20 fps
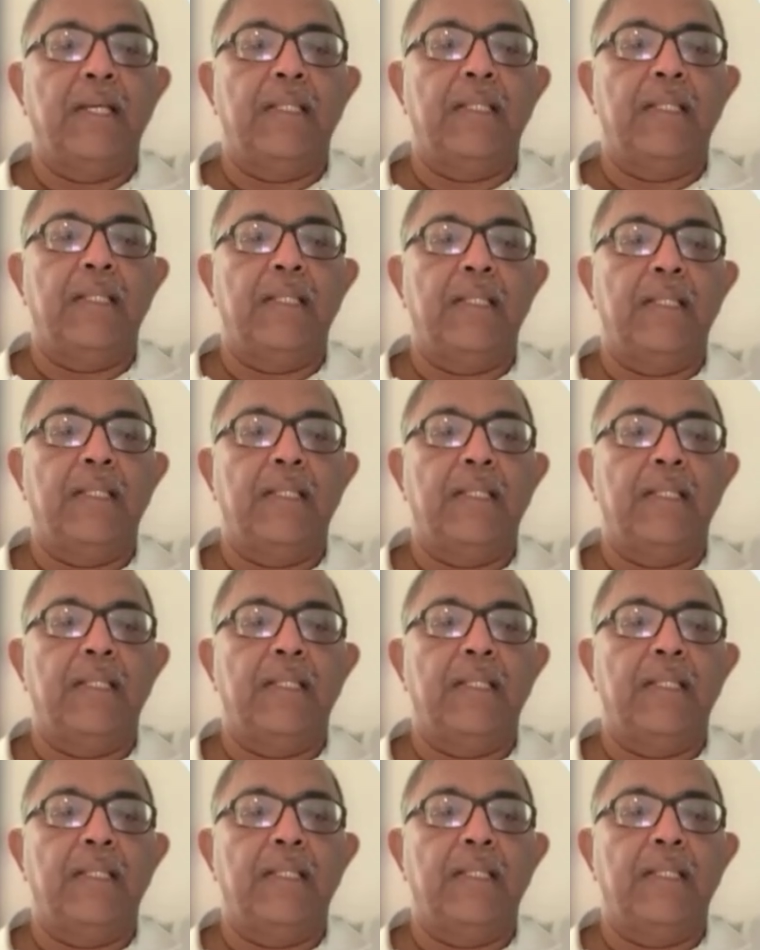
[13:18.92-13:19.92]
The
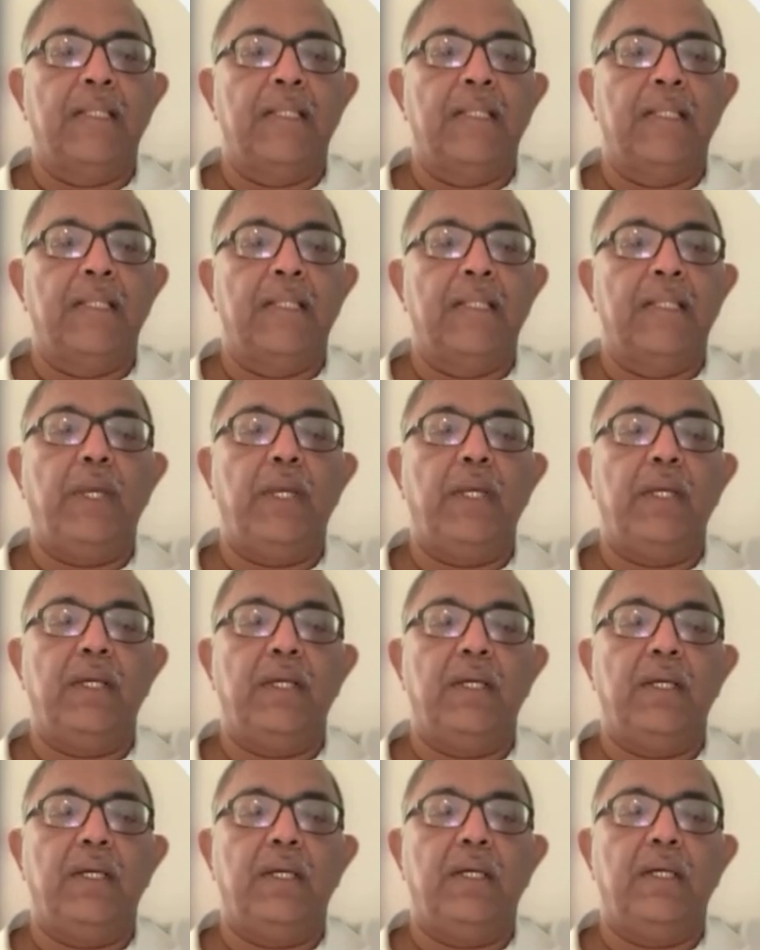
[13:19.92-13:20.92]
carbohydrate loading
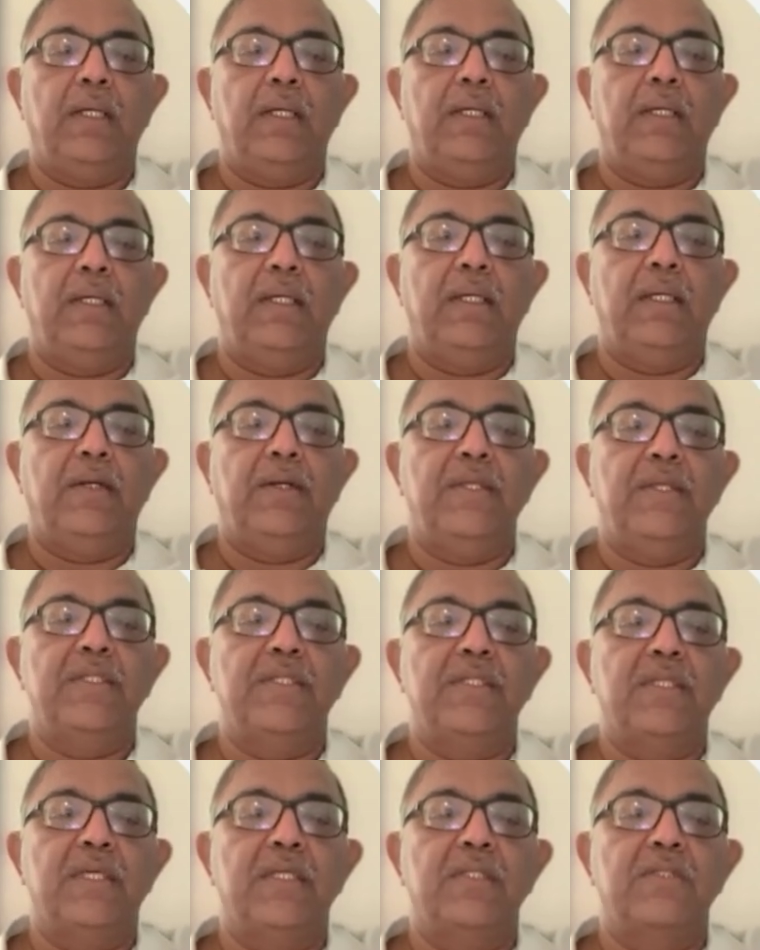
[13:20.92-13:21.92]

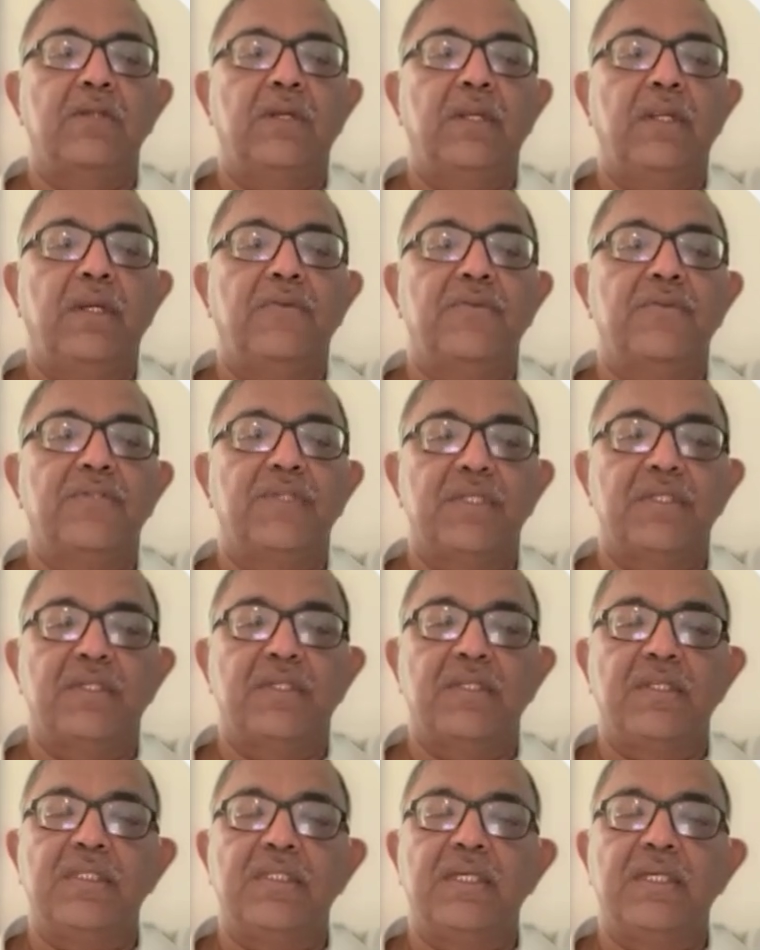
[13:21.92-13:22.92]
decreases the insulin
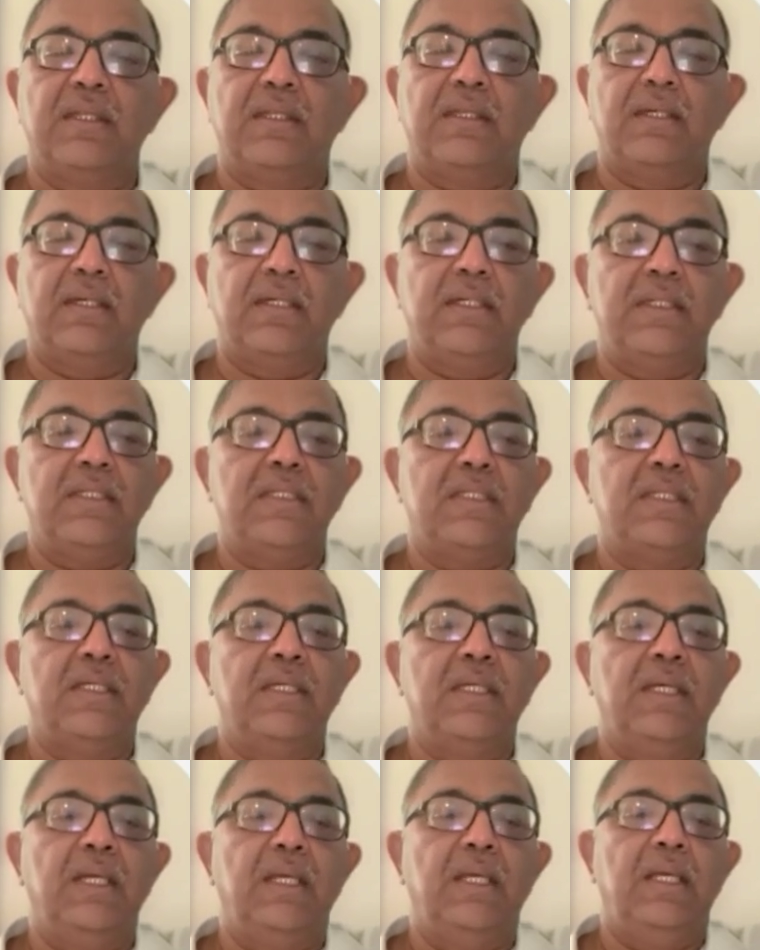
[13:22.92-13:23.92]
resistance and thirst,
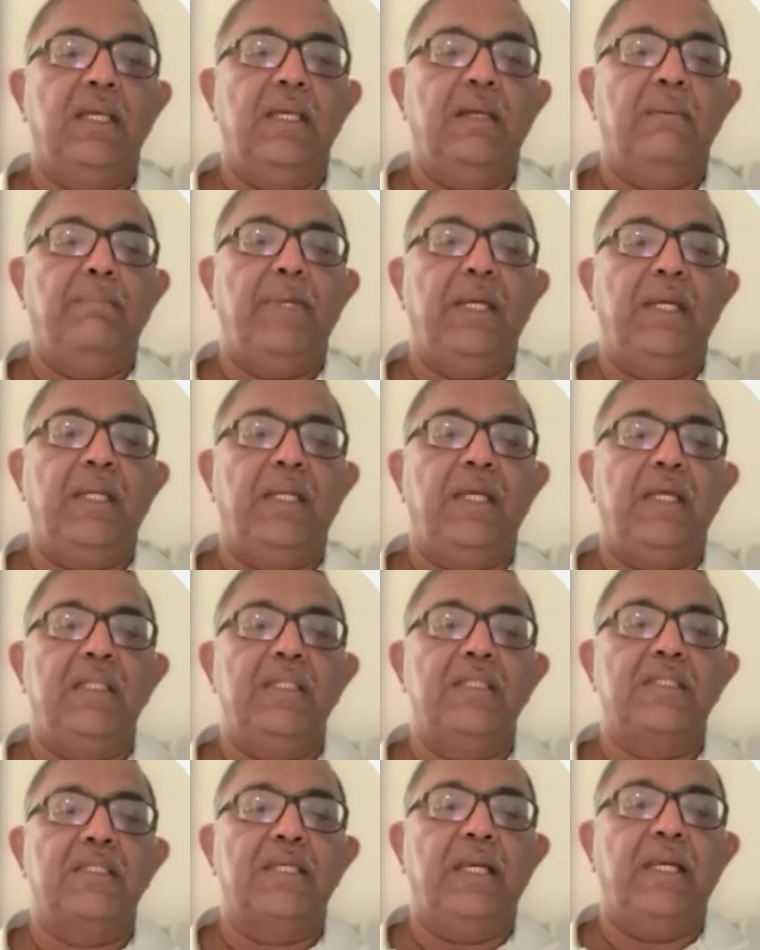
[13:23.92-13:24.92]

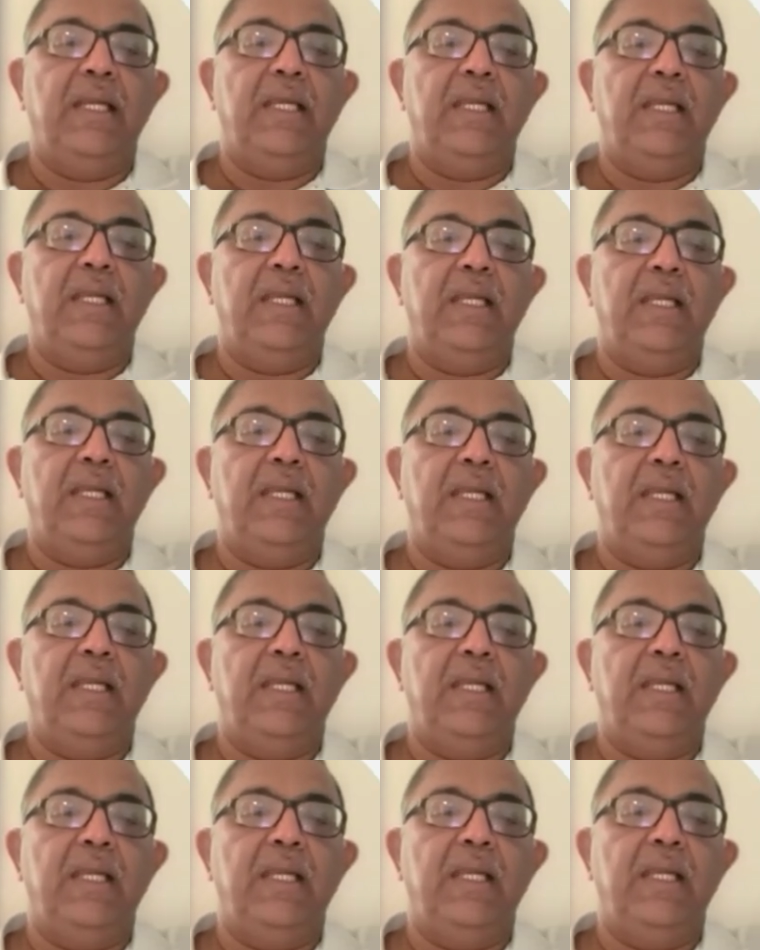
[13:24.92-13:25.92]
maintains lean body
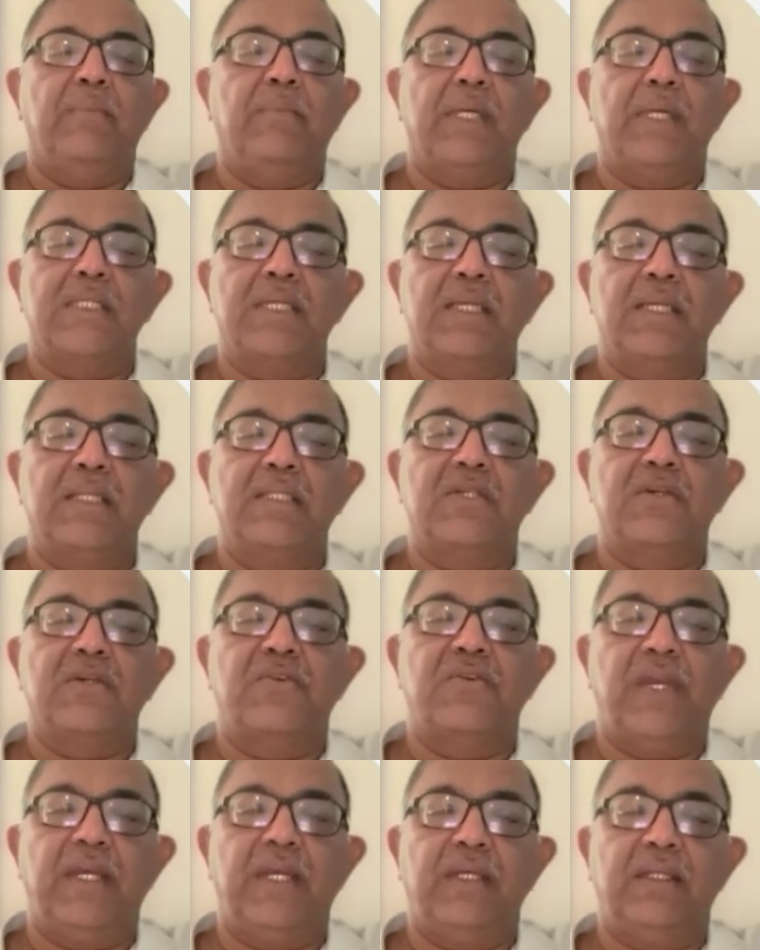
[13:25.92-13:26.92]
weight and muscle
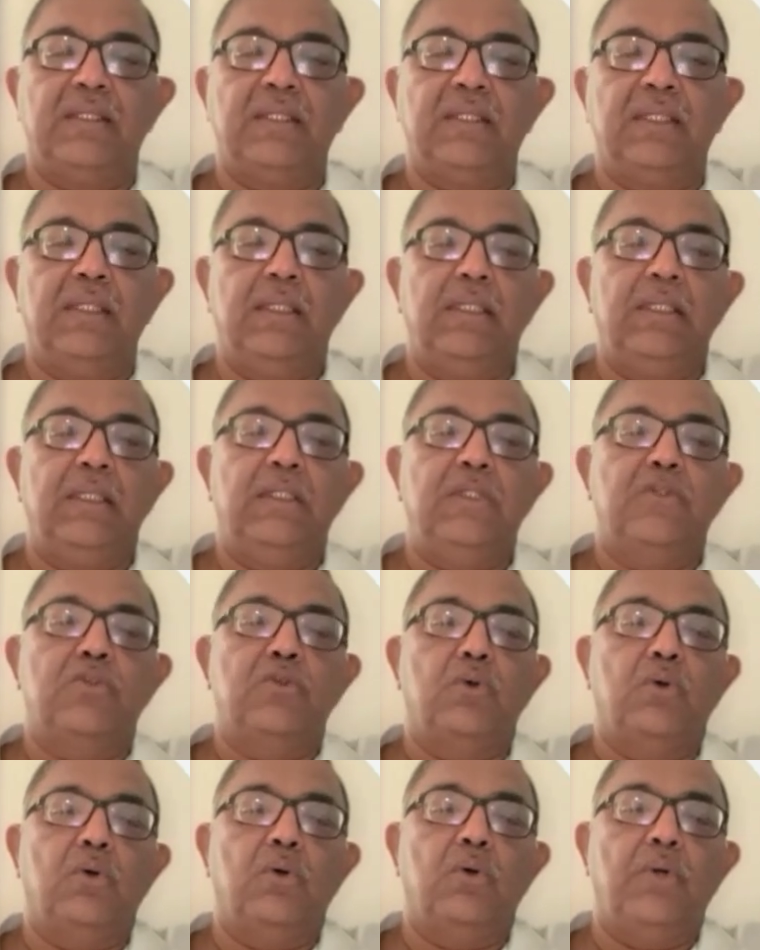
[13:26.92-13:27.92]
strength.
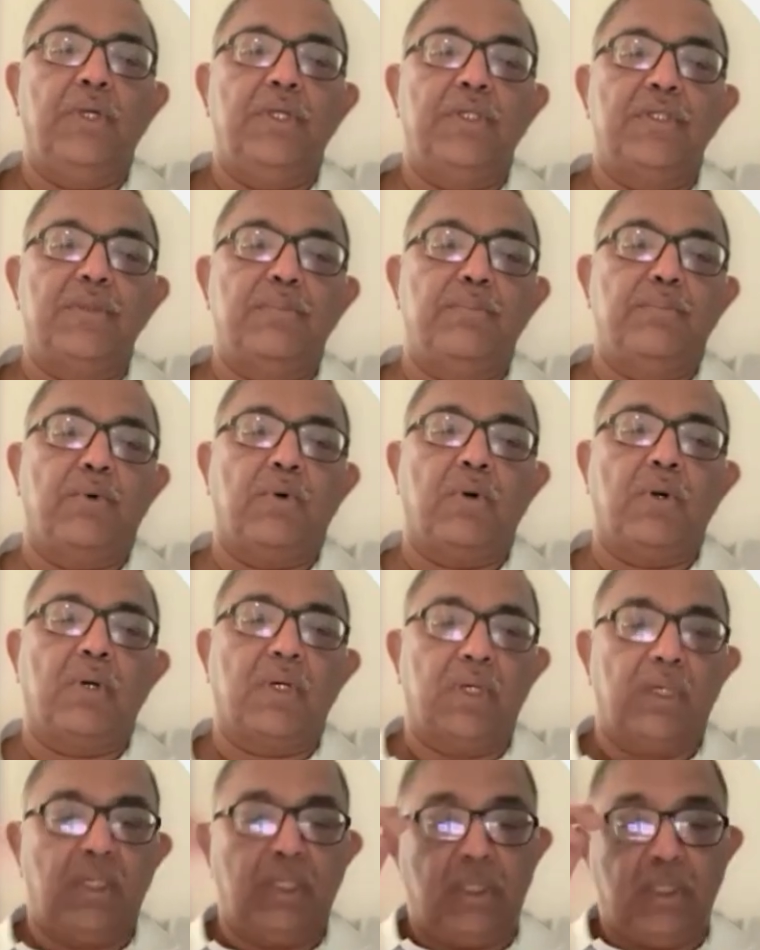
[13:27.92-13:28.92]
So it is
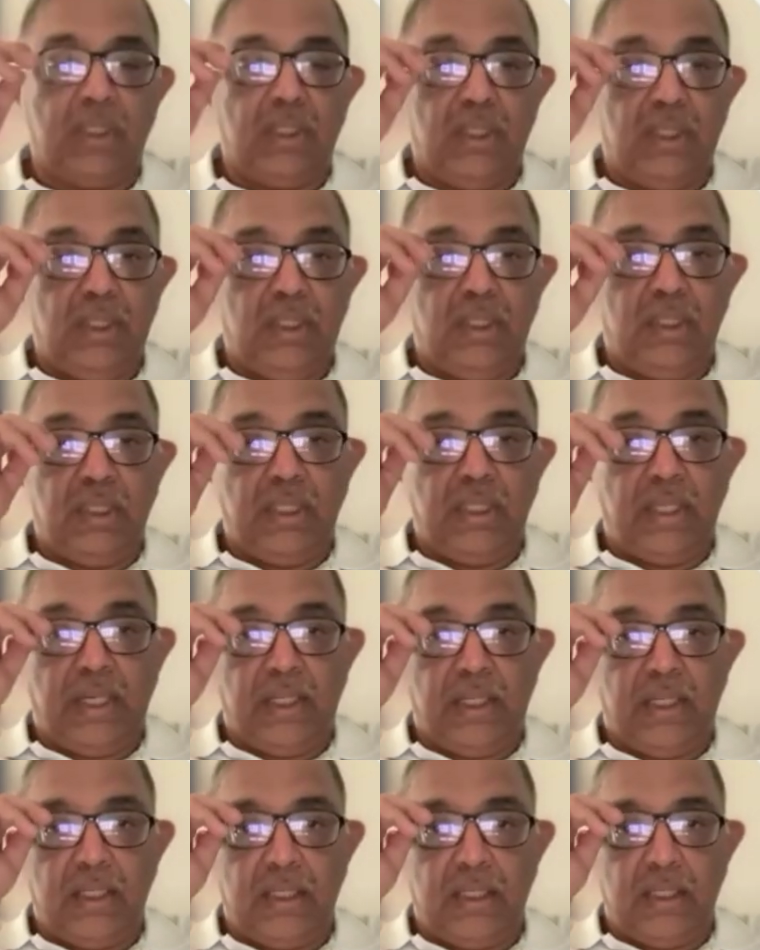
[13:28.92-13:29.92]
important
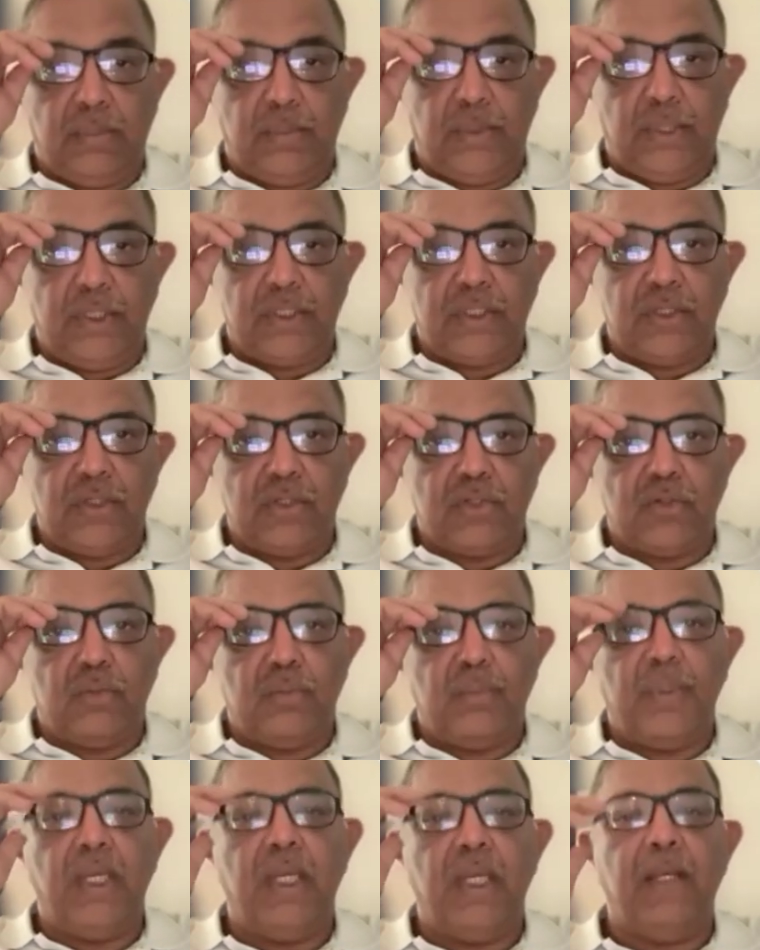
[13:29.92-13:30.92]
that the patient
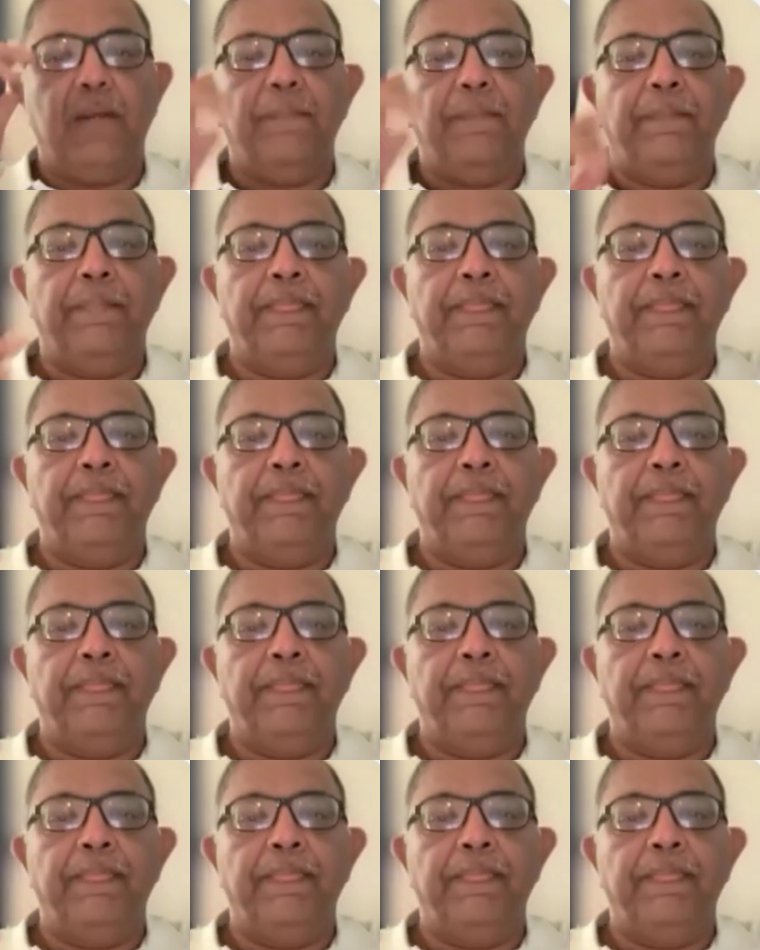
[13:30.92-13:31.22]
should be